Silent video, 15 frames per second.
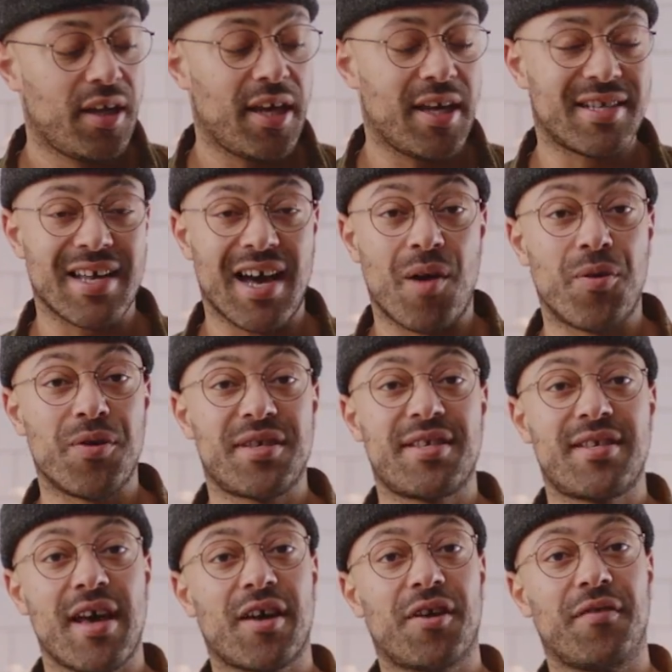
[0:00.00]
is our
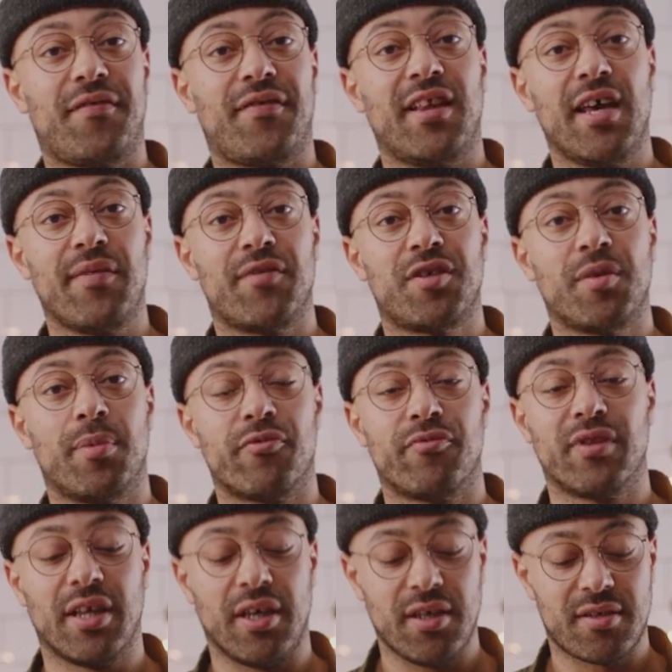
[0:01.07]
second flavor to be
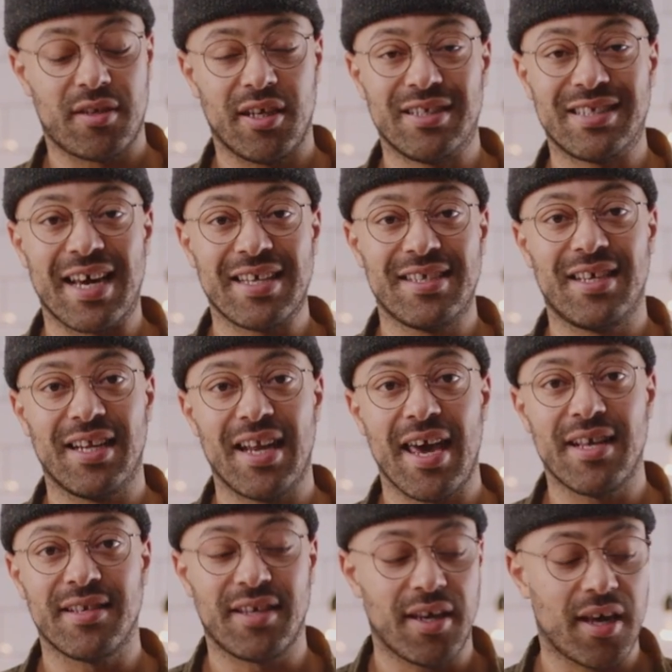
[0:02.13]
released in
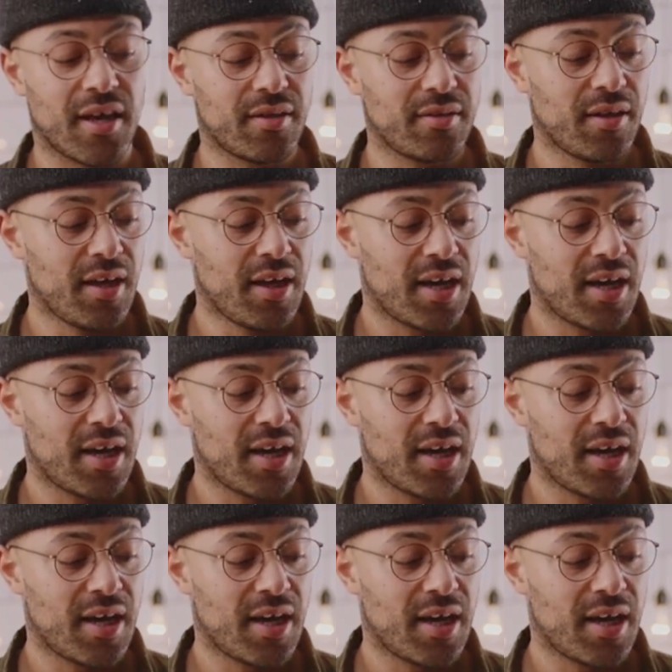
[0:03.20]
1988, and